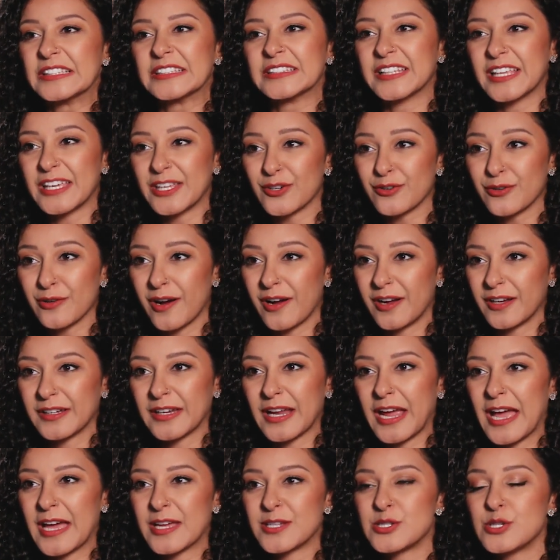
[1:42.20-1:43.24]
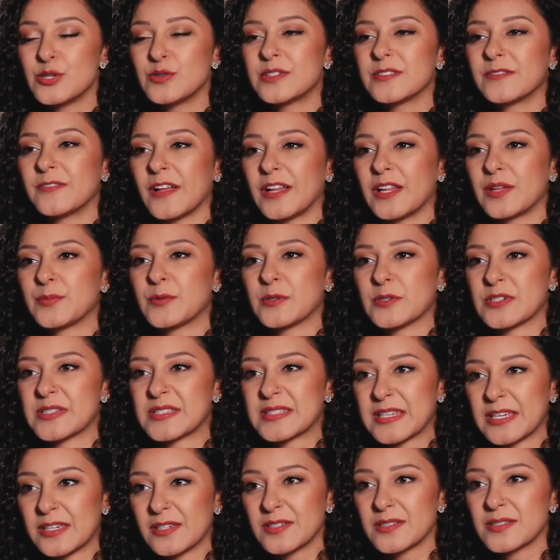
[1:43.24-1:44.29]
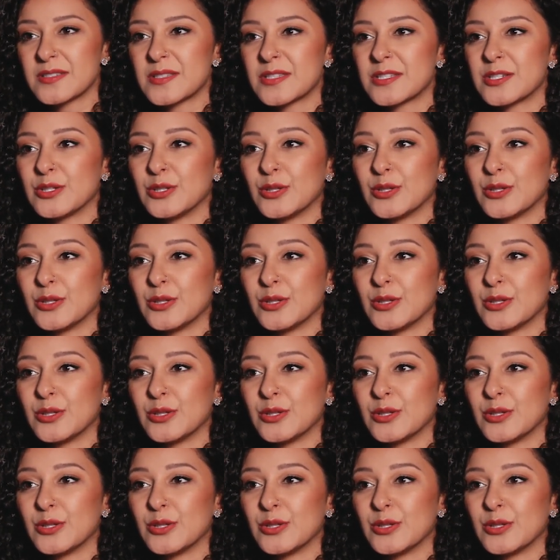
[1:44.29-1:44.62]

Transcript: Later on, as you develop your skills,